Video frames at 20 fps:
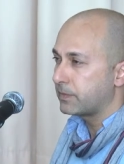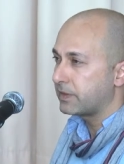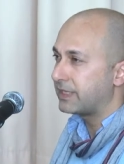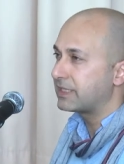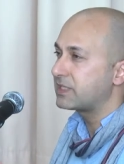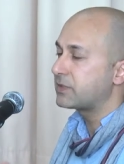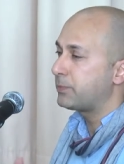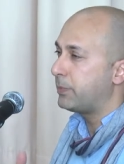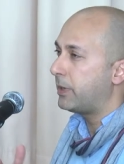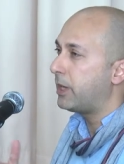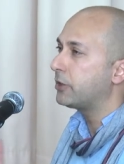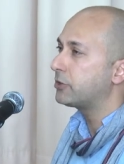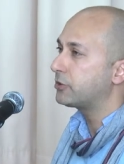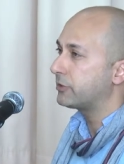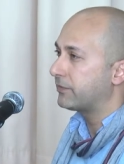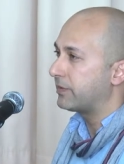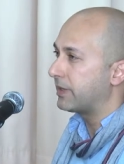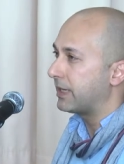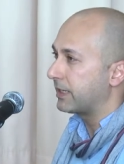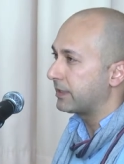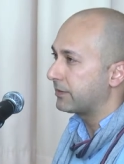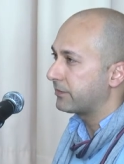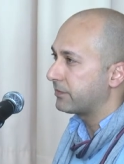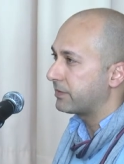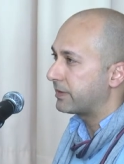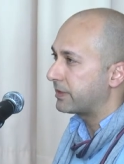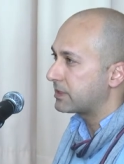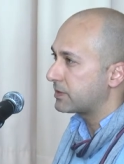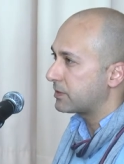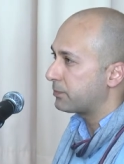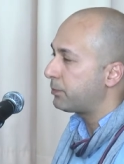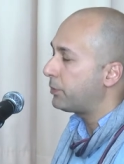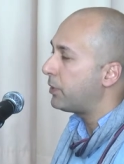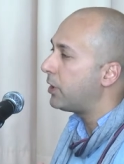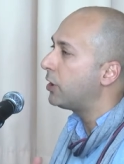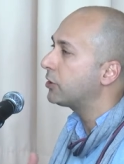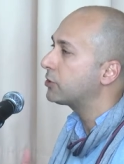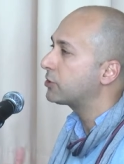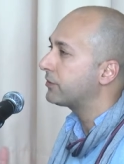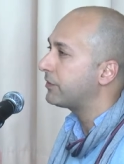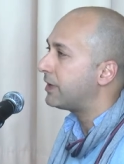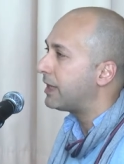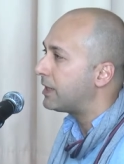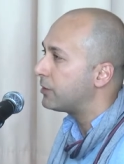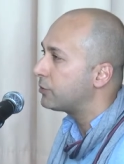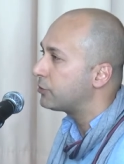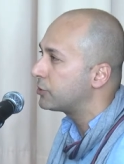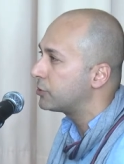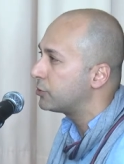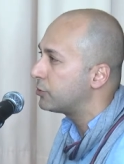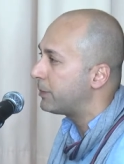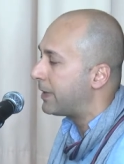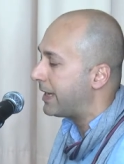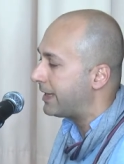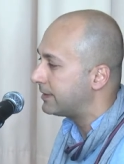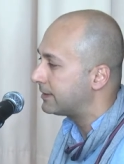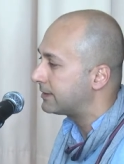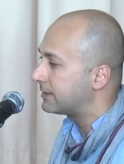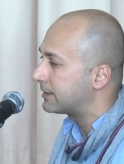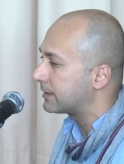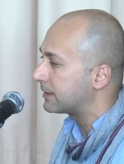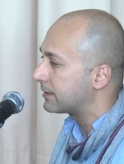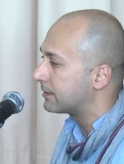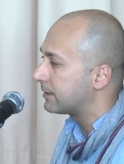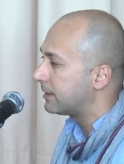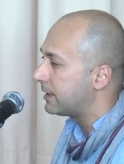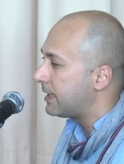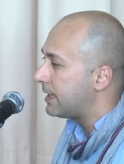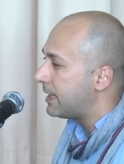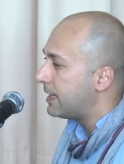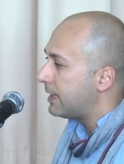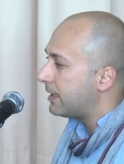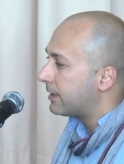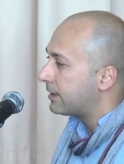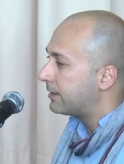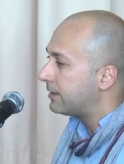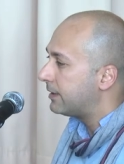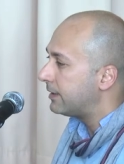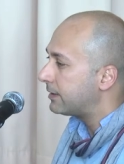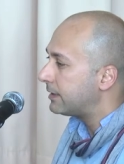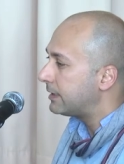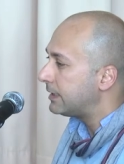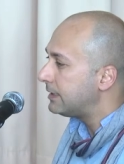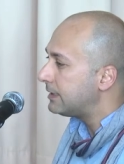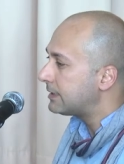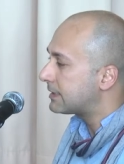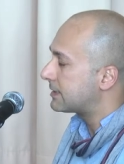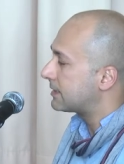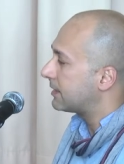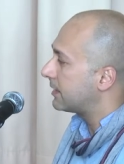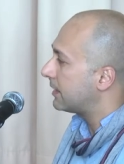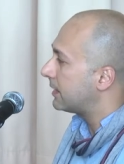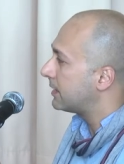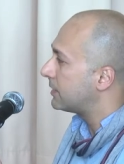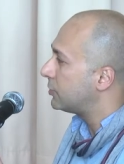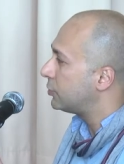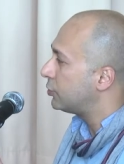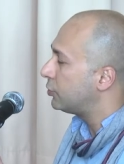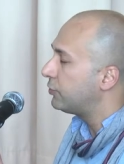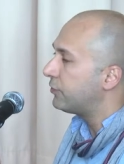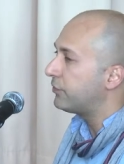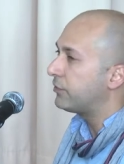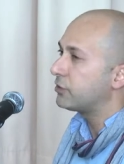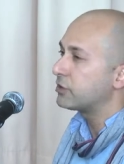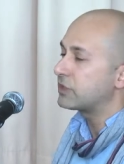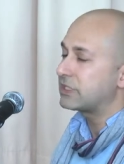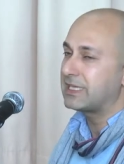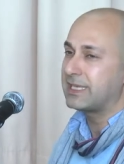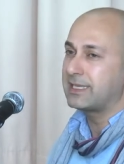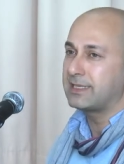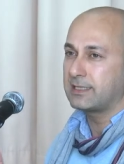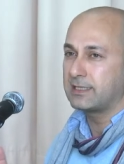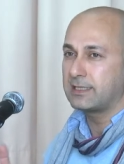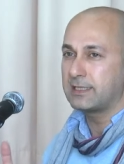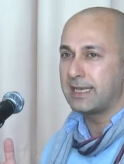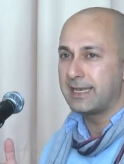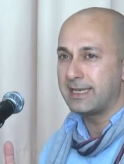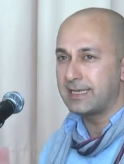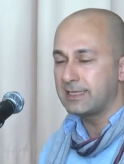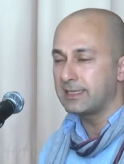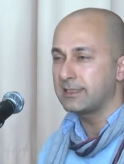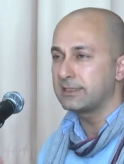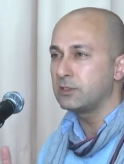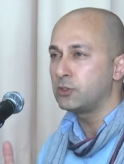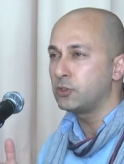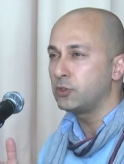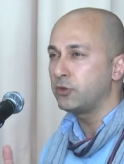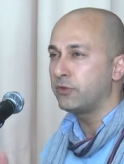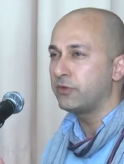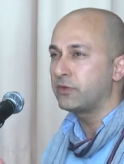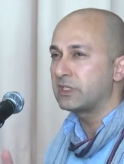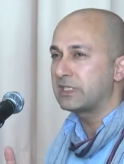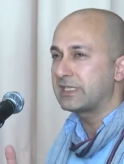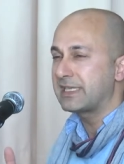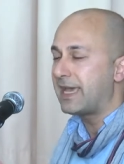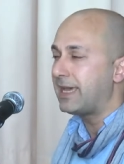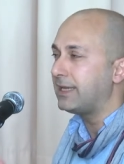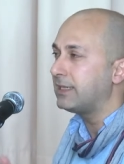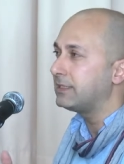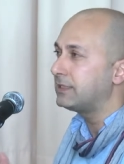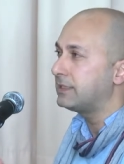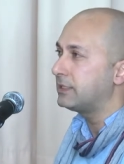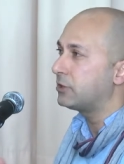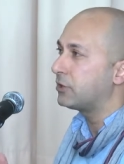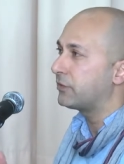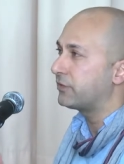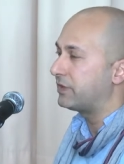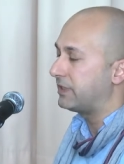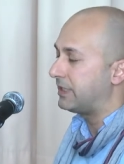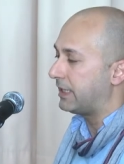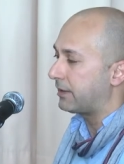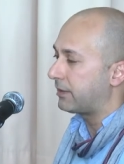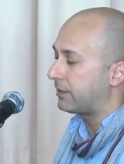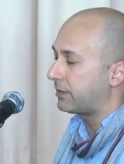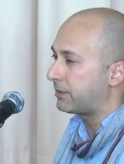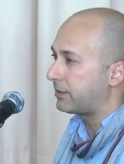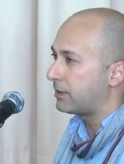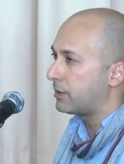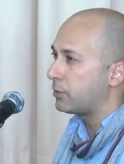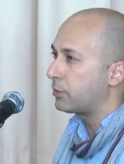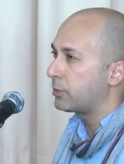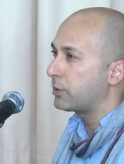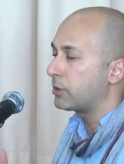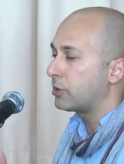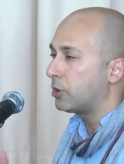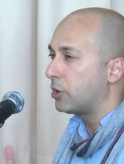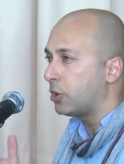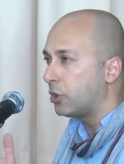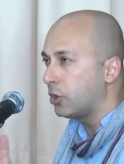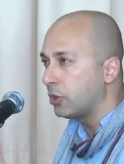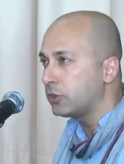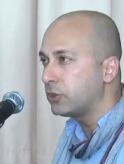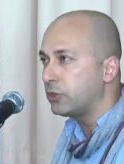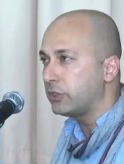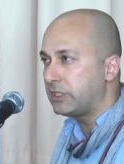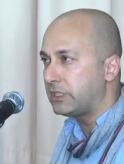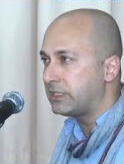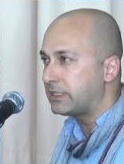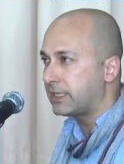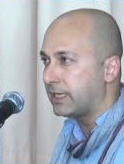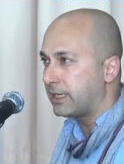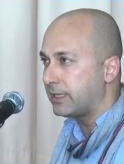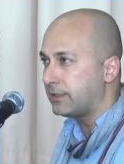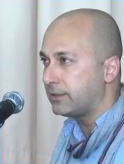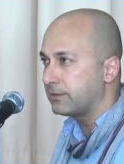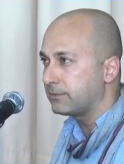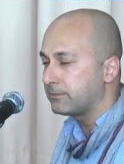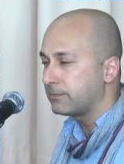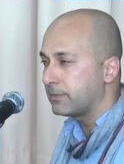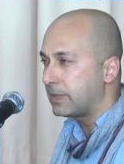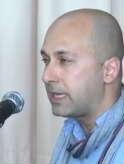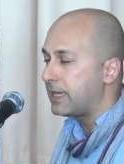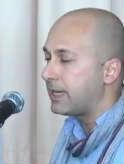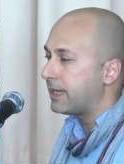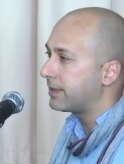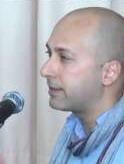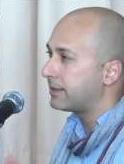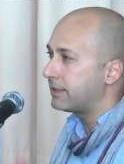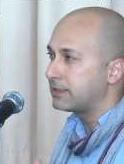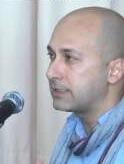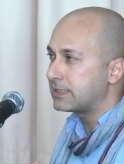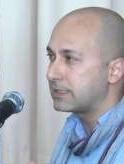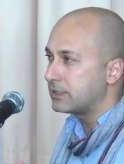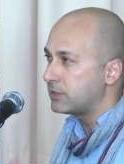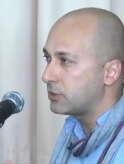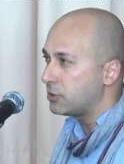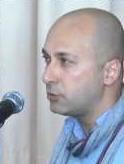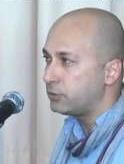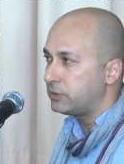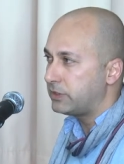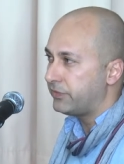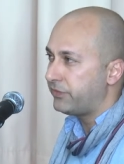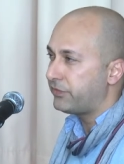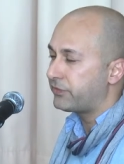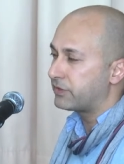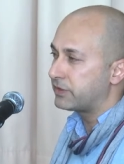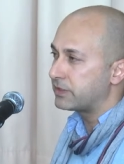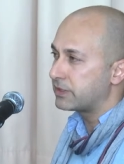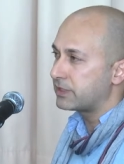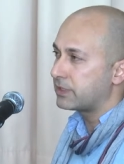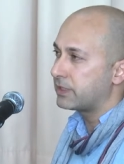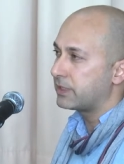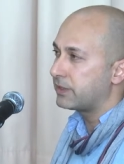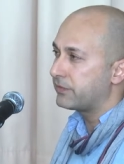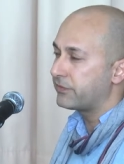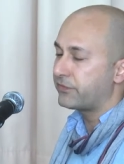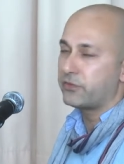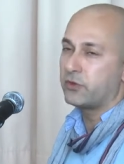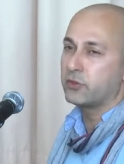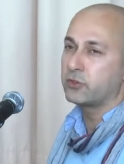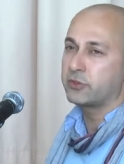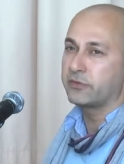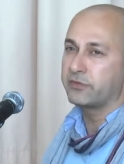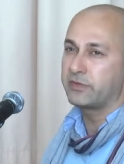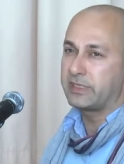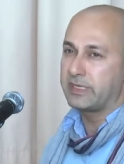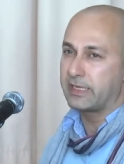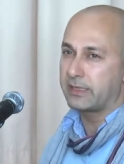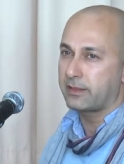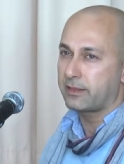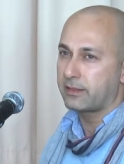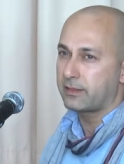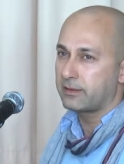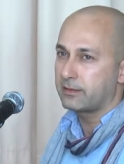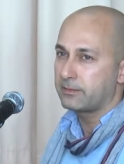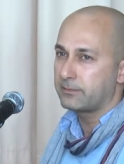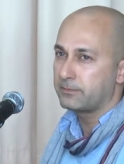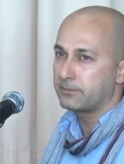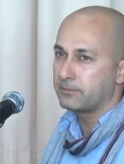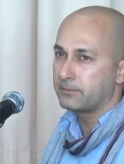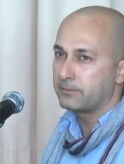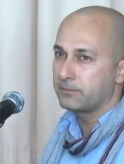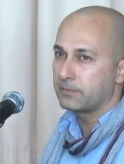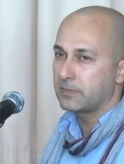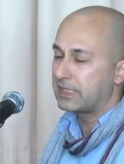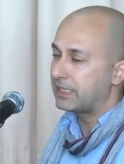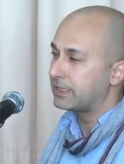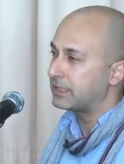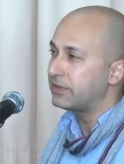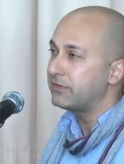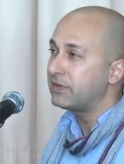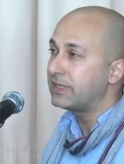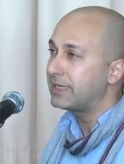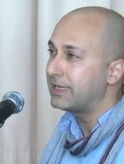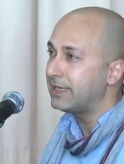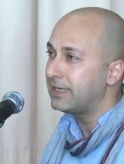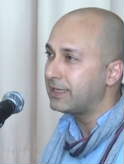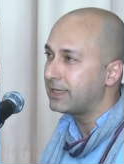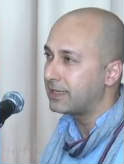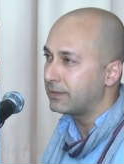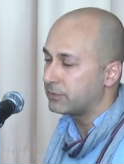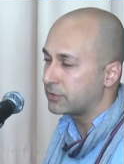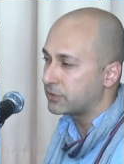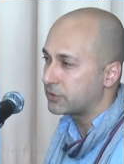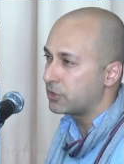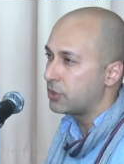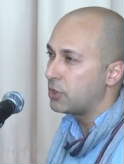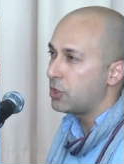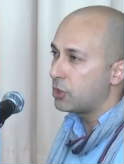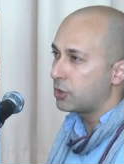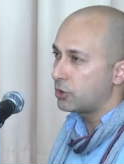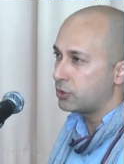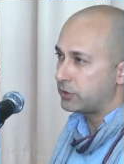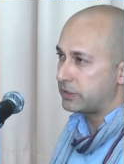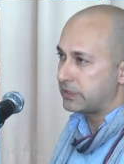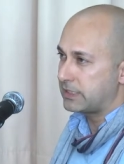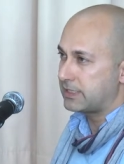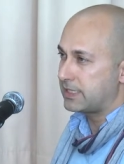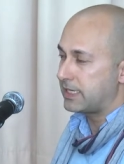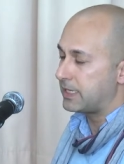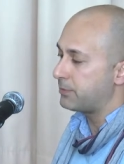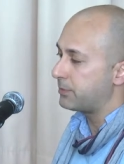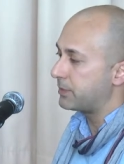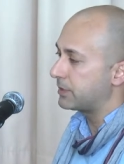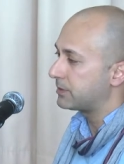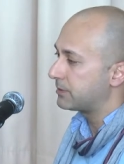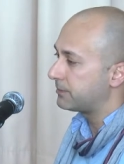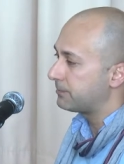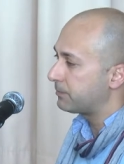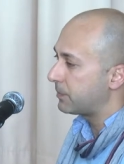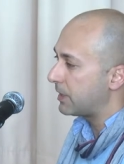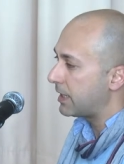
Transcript: That's part of life. That's a part of our humanity. There is a universality of death. We are all going to die, and there is no difference in front of death. Not even Gilgamesh could escape it.